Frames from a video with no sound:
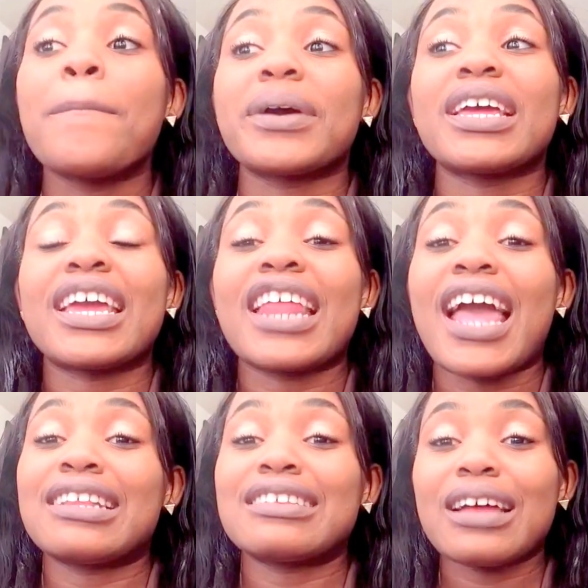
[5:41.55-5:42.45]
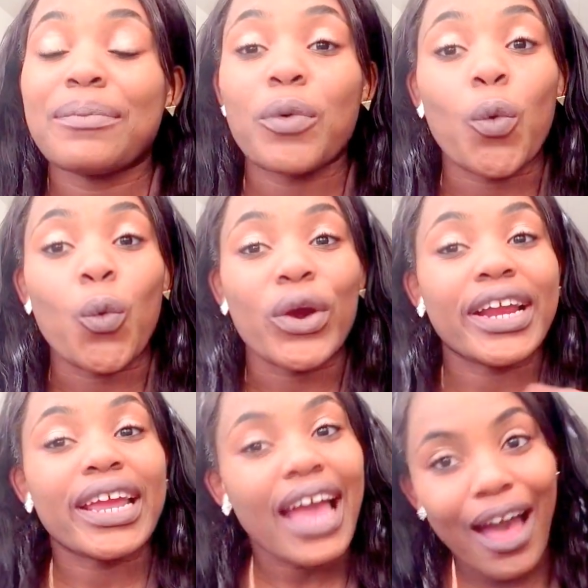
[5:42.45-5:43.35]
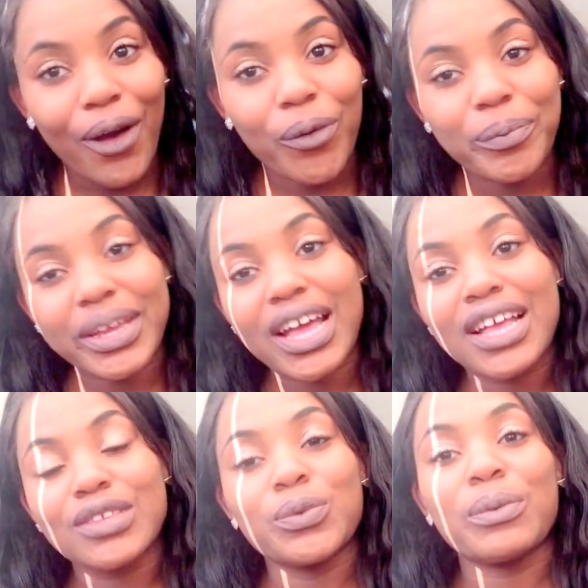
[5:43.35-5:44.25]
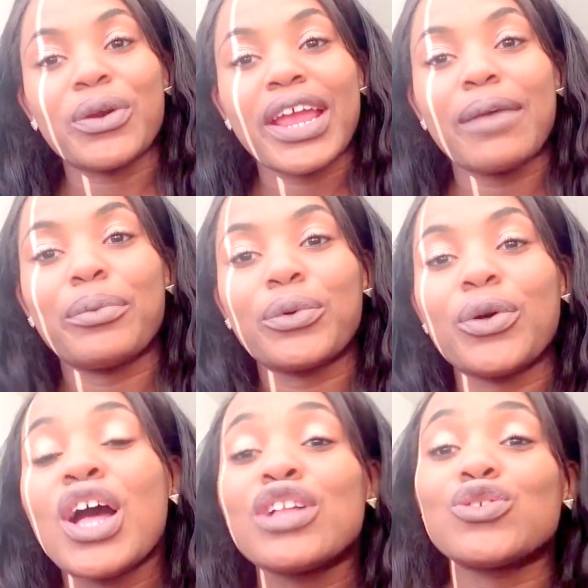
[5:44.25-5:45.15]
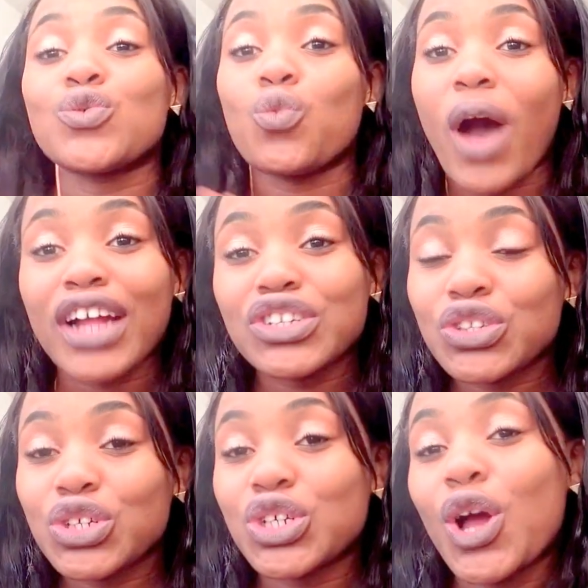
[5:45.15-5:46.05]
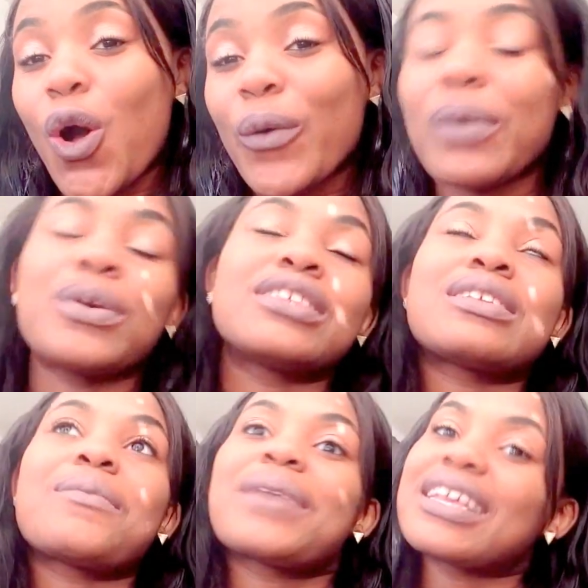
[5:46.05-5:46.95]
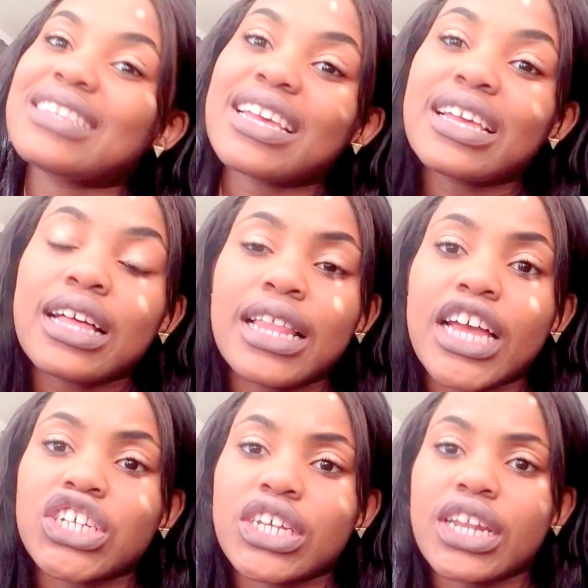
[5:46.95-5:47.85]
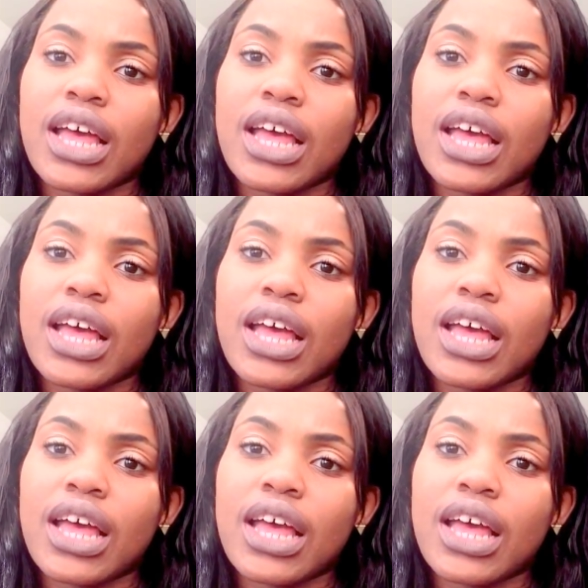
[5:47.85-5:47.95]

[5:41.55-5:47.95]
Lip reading: But it ended up working out because we were able to watch the show. It was an amazing collection.